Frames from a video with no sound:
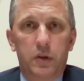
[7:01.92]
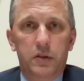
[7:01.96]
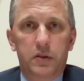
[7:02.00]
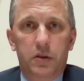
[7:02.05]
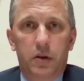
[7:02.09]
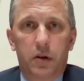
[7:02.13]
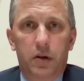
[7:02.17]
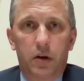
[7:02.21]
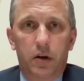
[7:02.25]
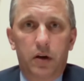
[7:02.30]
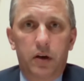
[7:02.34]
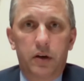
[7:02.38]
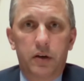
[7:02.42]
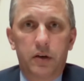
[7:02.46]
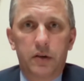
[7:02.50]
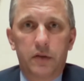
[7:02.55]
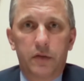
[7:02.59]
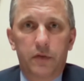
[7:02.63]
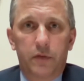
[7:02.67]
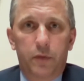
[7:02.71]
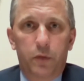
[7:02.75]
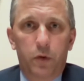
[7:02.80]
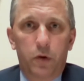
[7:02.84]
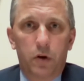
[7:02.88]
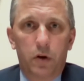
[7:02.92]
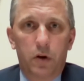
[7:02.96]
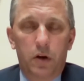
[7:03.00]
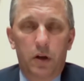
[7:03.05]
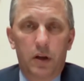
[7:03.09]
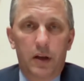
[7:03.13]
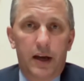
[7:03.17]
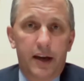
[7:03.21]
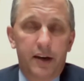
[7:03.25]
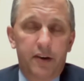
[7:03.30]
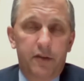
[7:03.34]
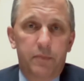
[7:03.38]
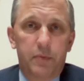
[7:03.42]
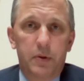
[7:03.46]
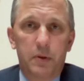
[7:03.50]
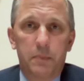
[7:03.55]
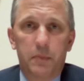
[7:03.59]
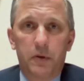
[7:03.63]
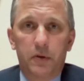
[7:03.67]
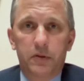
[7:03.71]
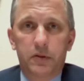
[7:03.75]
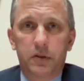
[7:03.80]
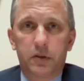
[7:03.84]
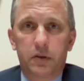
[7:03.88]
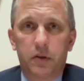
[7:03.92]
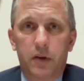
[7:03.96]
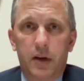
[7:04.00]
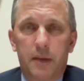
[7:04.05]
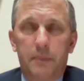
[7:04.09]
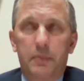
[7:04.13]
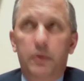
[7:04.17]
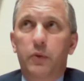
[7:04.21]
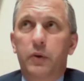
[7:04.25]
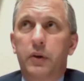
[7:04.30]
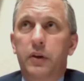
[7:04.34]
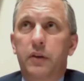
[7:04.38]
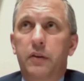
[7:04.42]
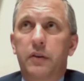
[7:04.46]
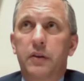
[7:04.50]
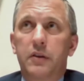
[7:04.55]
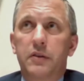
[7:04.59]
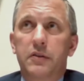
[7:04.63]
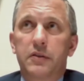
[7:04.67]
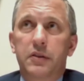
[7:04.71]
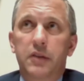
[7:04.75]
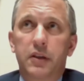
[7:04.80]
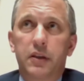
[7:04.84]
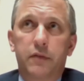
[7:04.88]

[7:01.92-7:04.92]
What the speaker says: what's hard for a lot of people to grapple with is